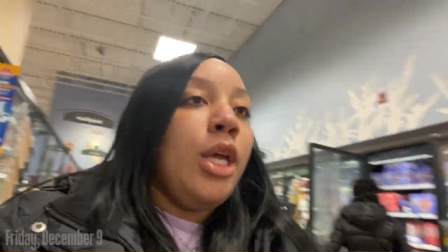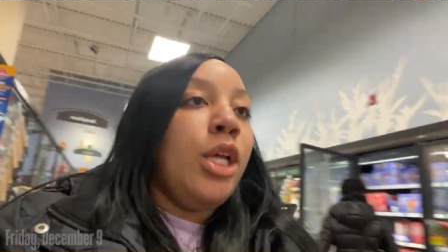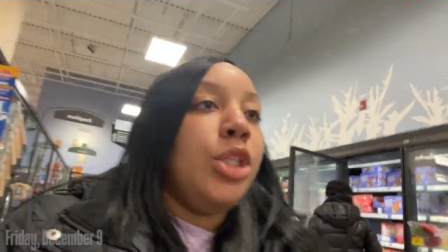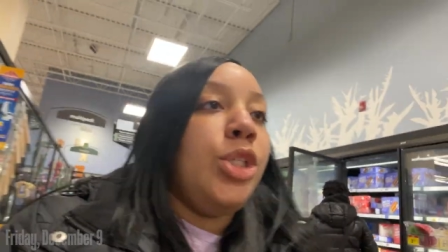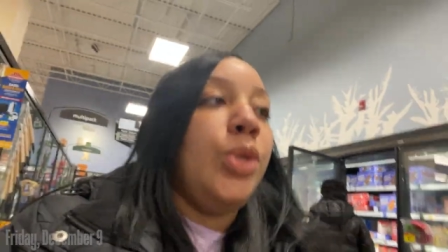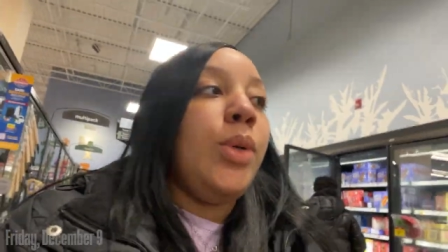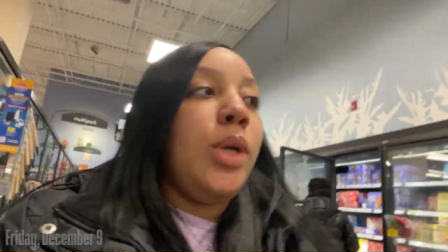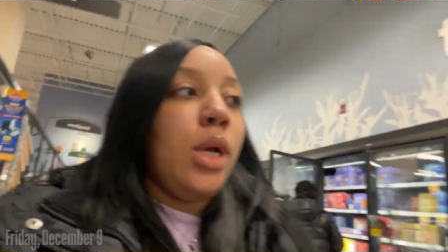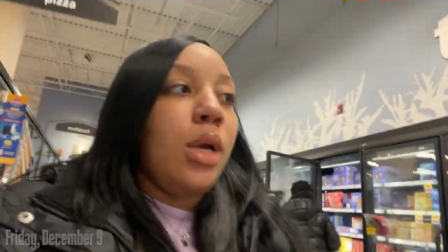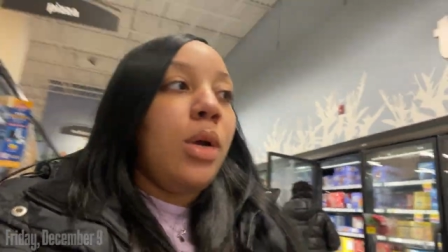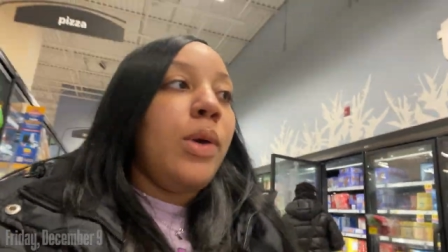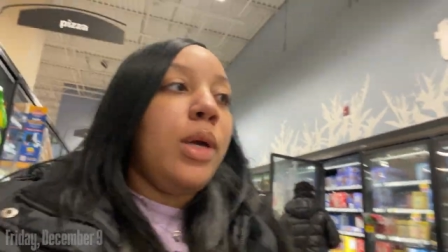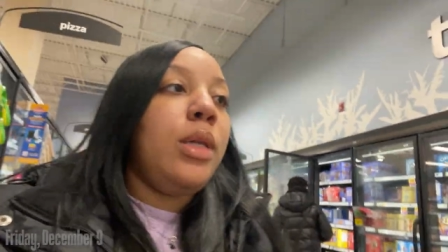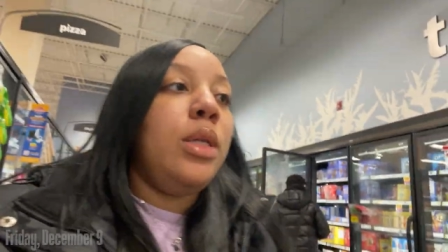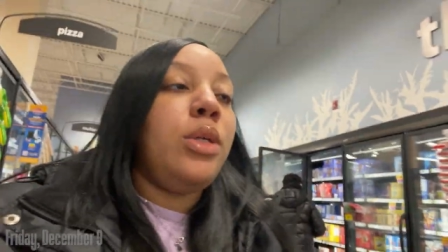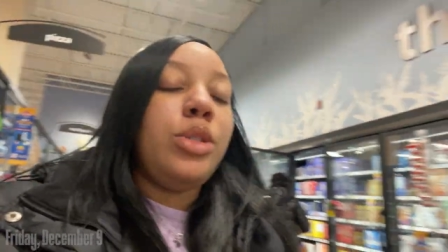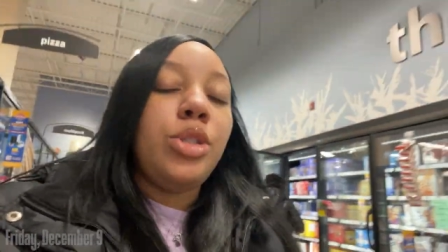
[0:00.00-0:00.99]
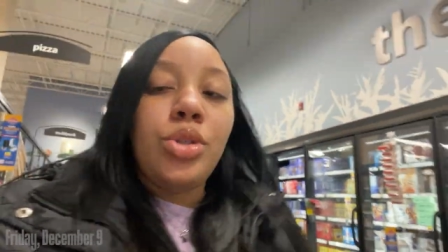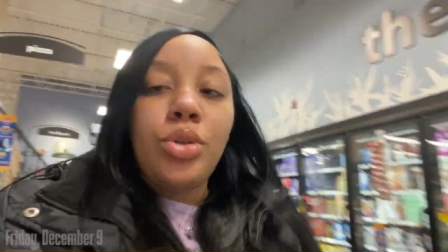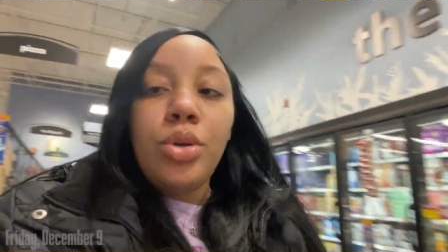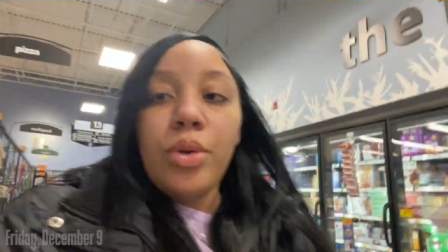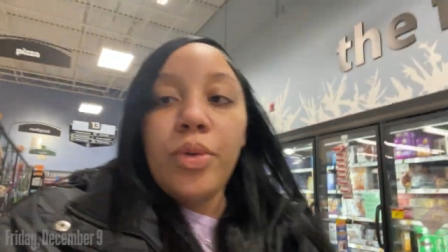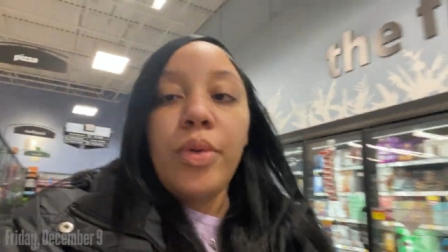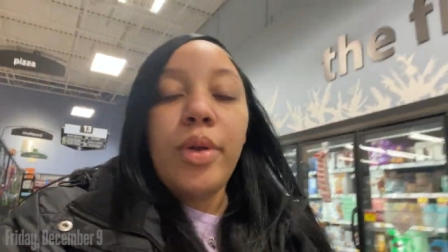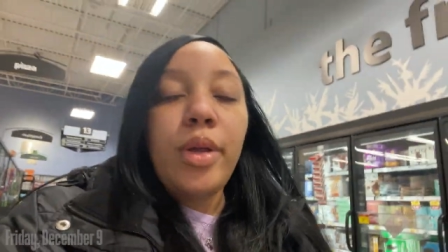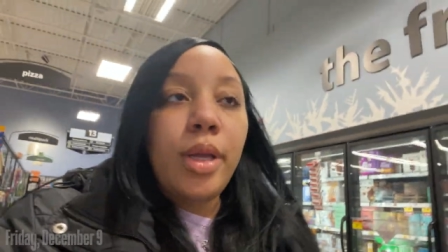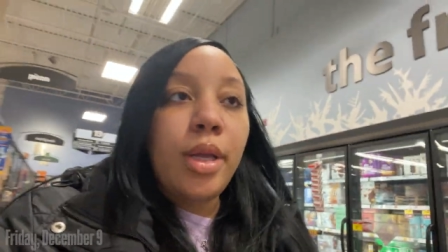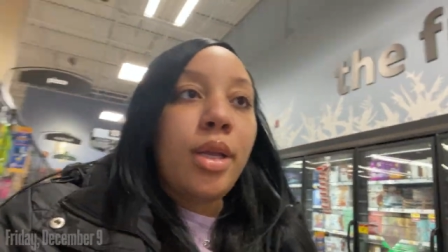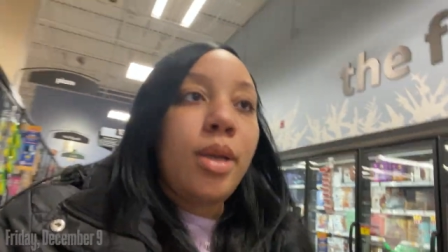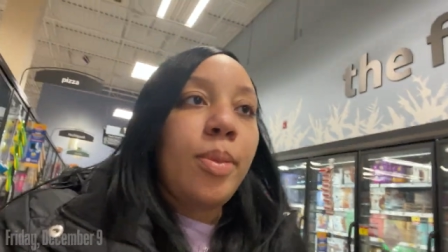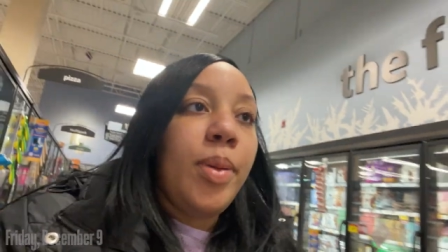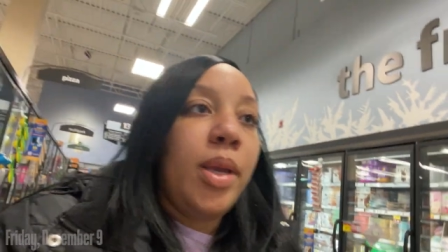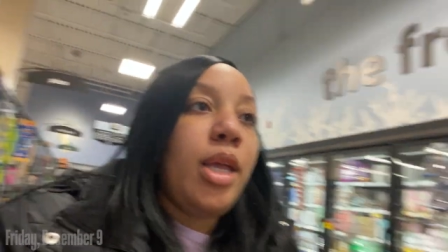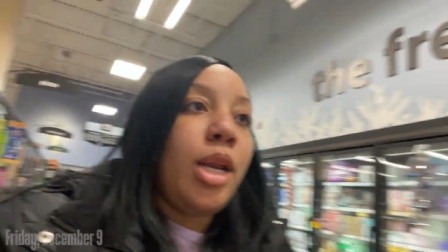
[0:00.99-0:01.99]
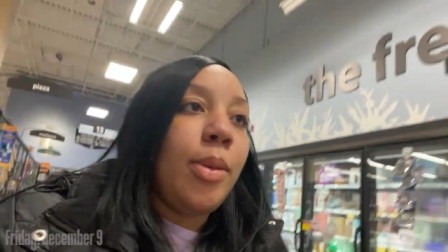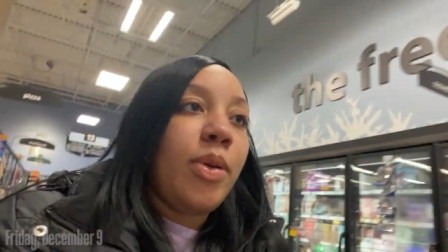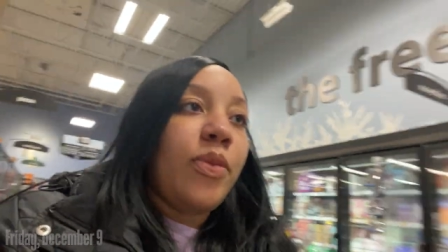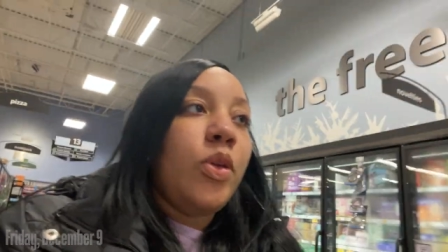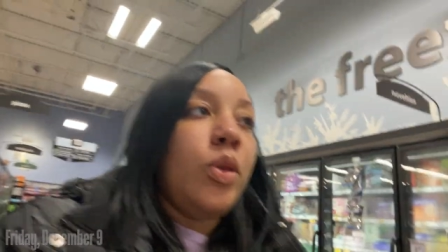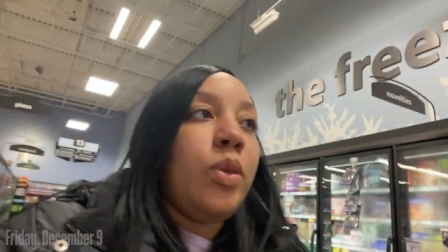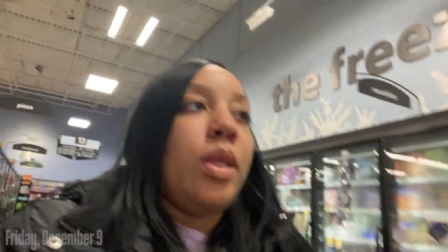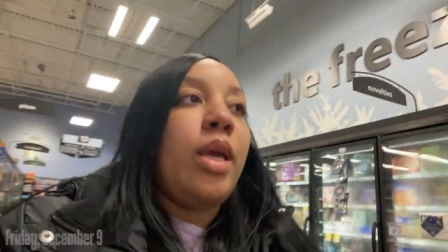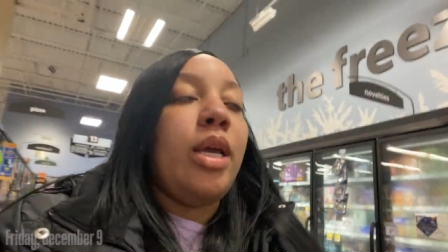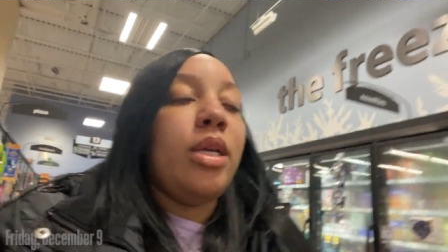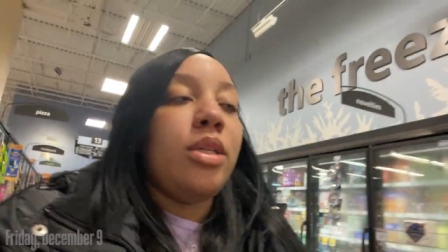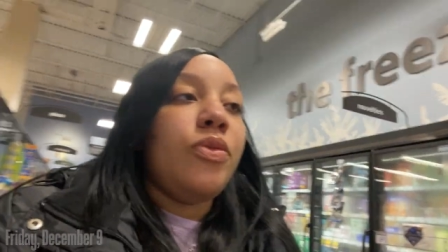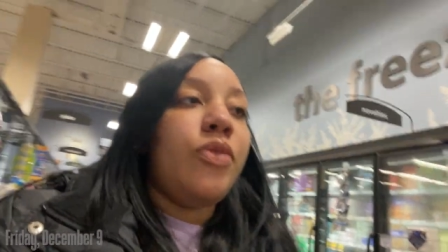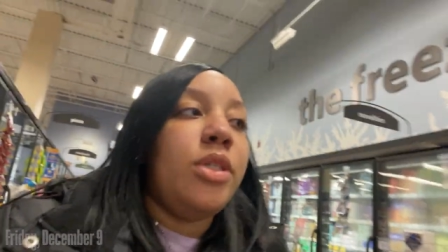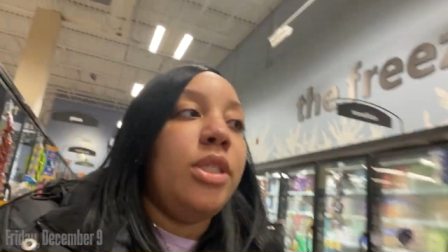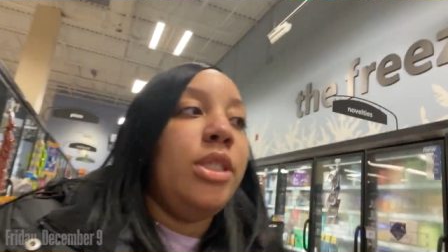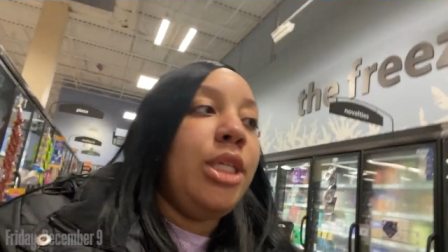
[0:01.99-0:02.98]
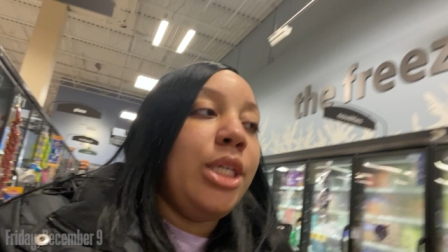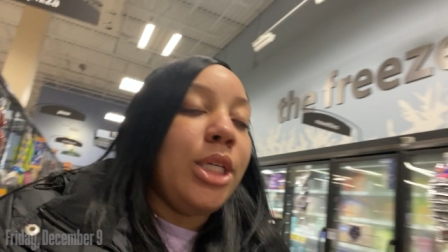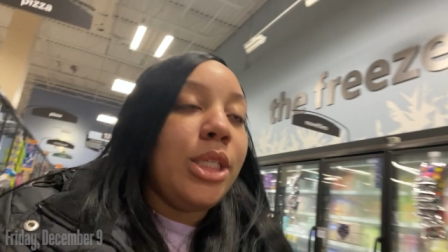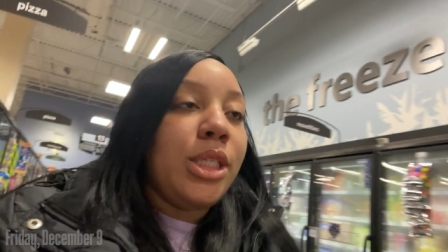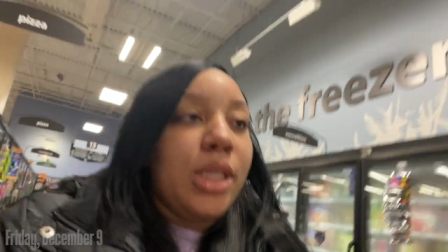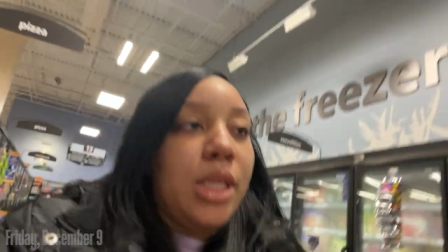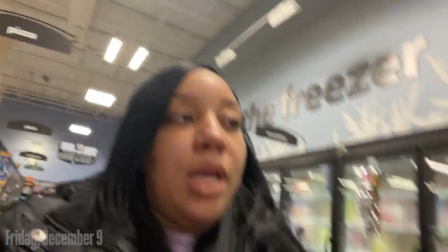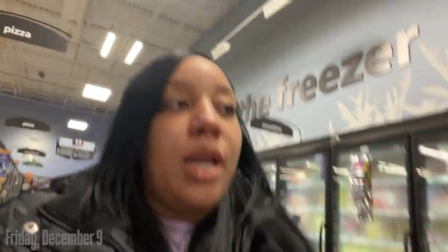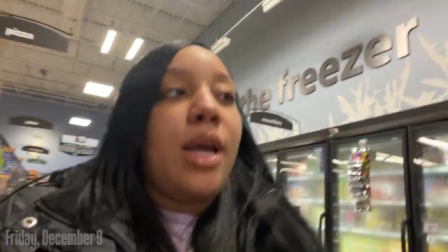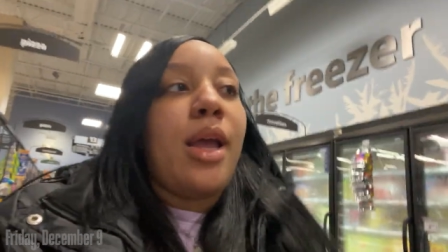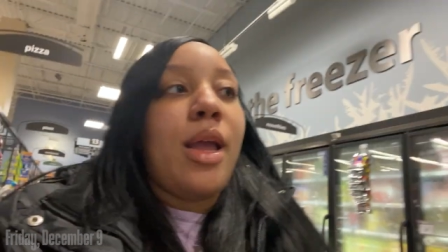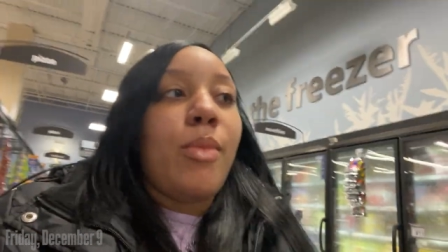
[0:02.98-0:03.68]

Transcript: doing a quick little store run, picking up a few things for dinner tonight.